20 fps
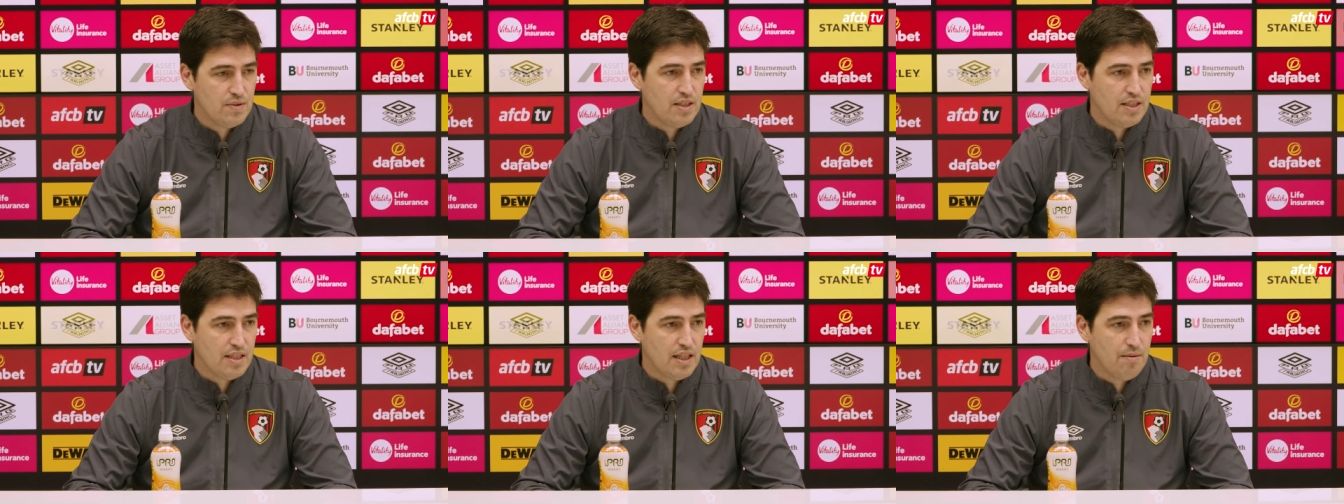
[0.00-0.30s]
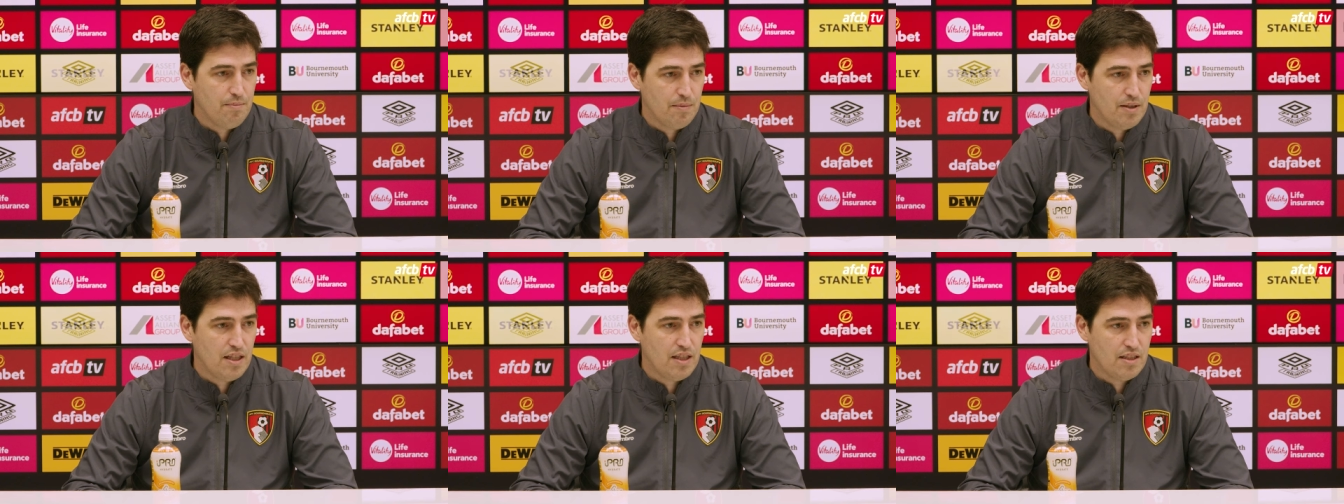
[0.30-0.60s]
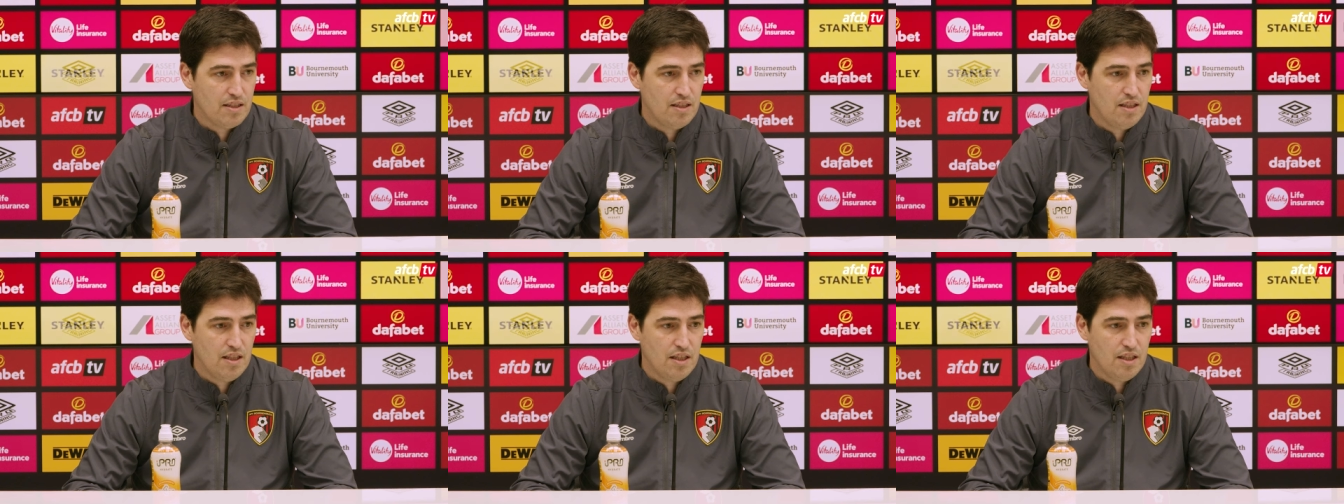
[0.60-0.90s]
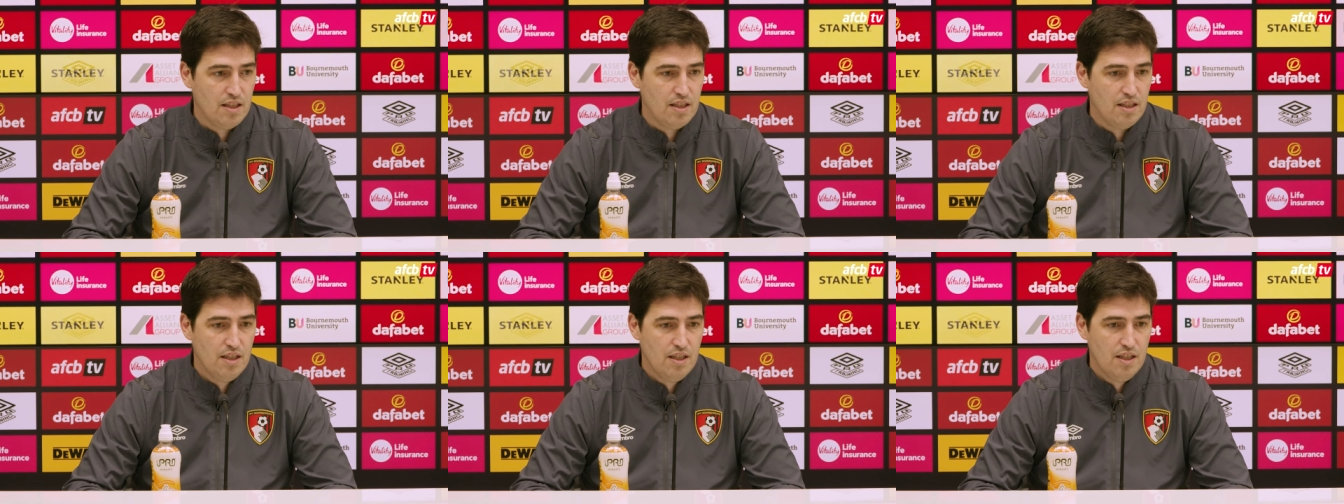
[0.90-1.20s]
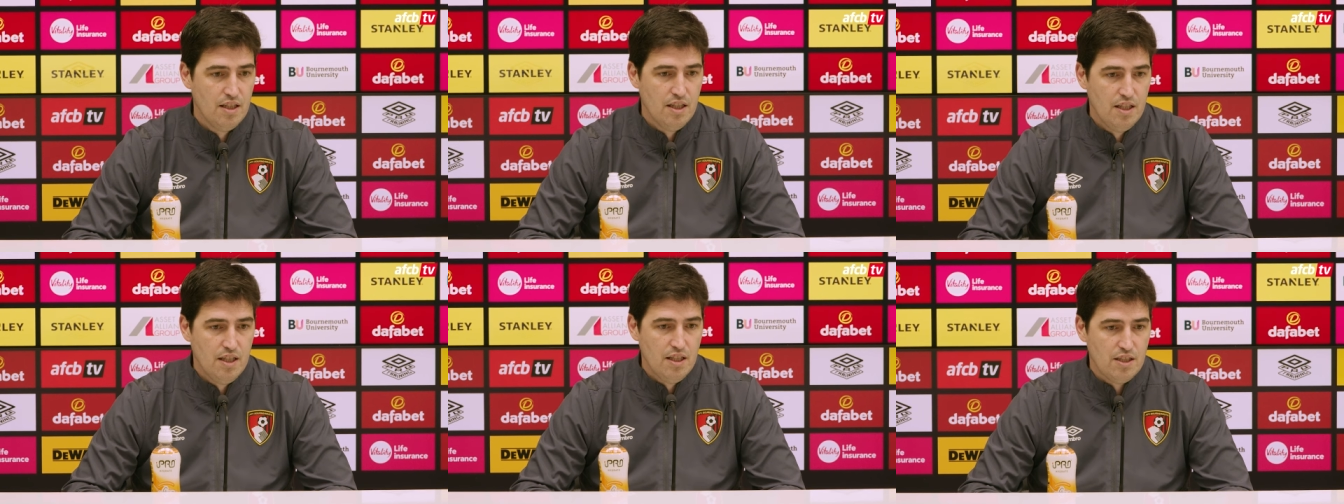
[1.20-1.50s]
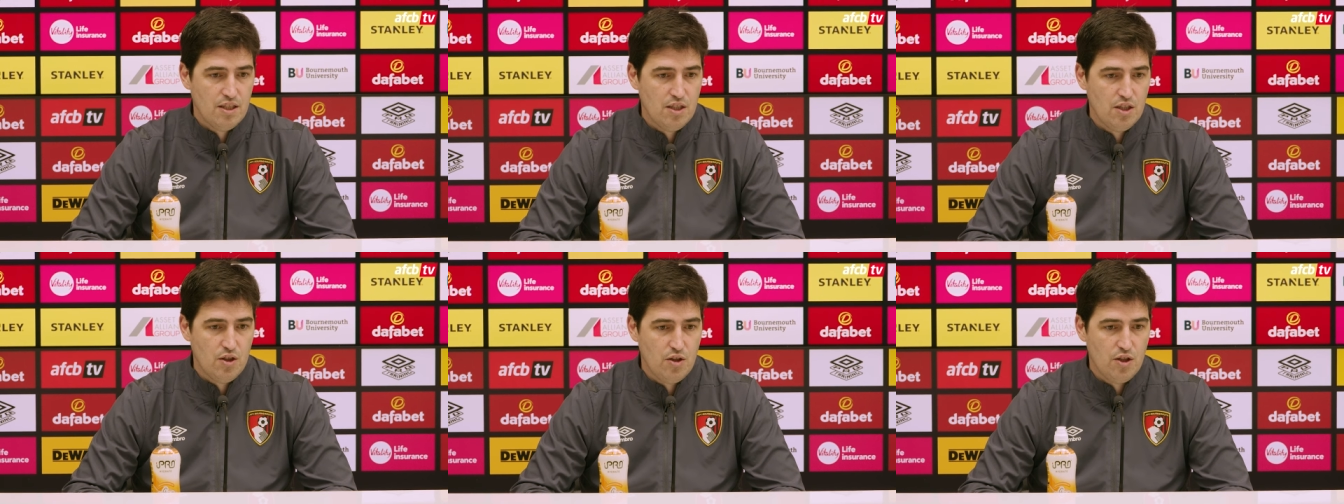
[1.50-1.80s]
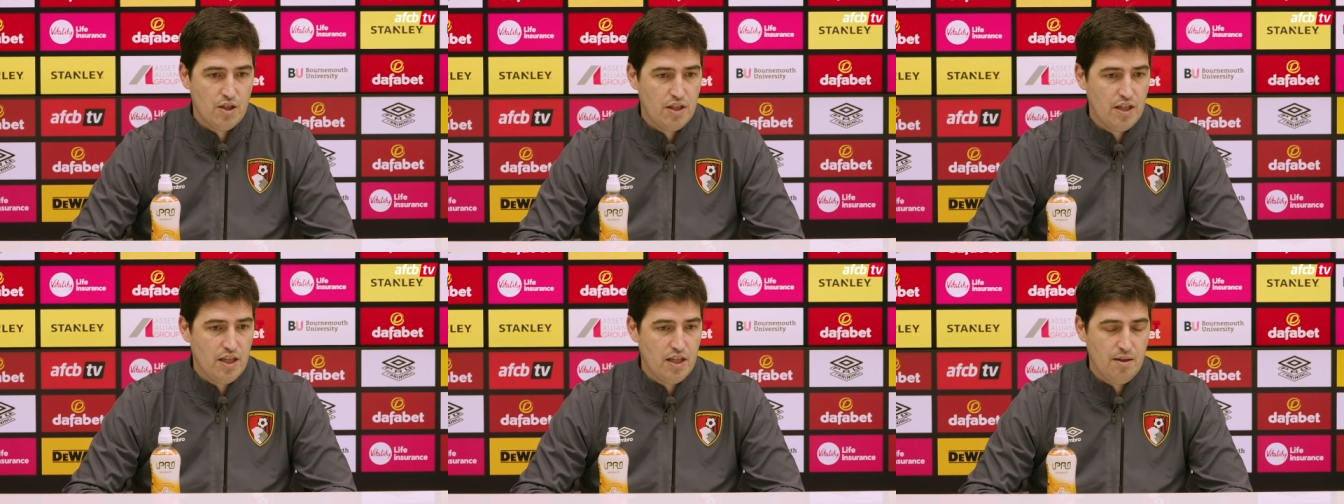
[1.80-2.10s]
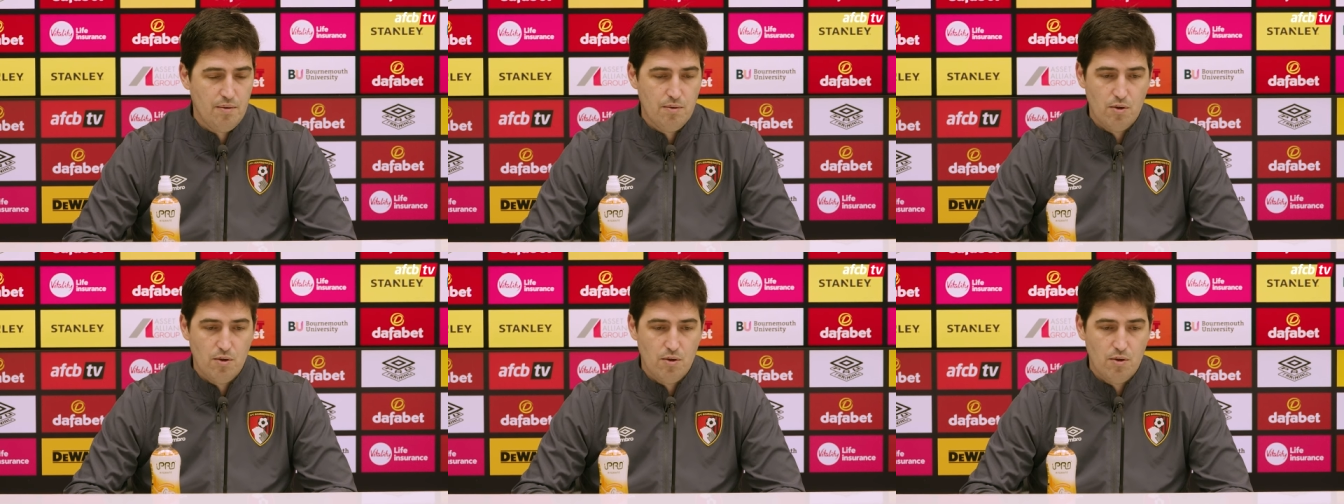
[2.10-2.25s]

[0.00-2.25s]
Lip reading: same as the other day.